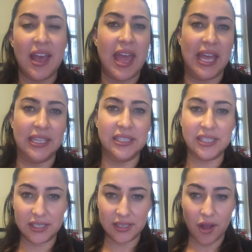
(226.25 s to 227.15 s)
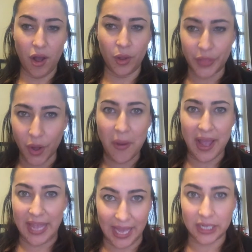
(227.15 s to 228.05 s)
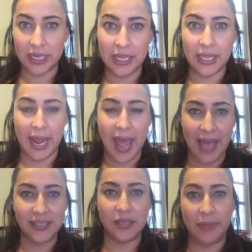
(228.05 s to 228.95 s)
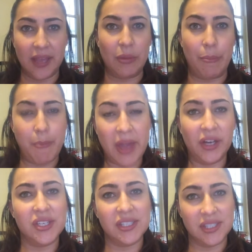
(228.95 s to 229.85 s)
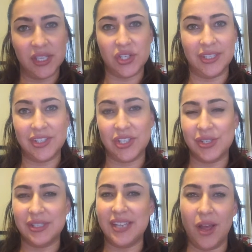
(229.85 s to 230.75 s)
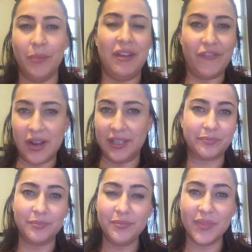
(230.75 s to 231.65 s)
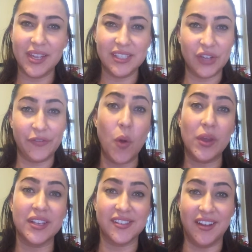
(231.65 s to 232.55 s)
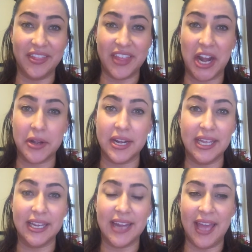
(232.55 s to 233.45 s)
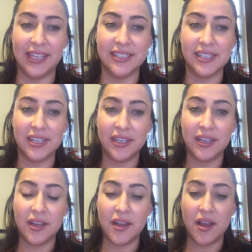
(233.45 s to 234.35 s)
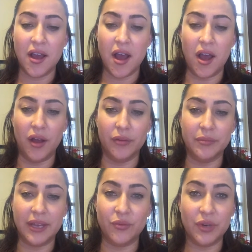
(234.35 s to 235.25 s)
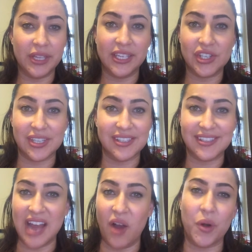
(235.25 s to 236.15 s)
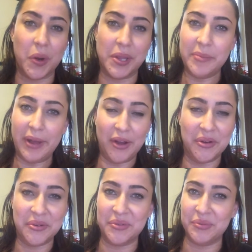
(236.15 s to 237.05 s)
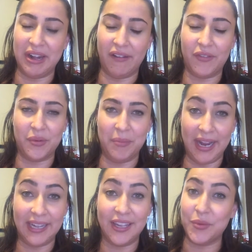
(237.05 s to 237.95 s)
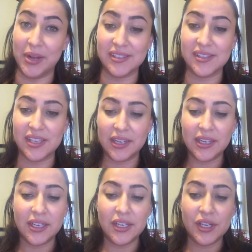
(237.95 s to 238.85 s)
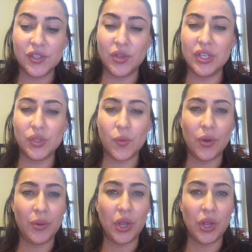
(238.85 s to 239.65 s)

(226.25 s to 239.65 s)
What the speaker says: And although I had a need, I had to make the better decision to just tell my friend to focus on their need and really just not worry about whatever my need was. So I just want to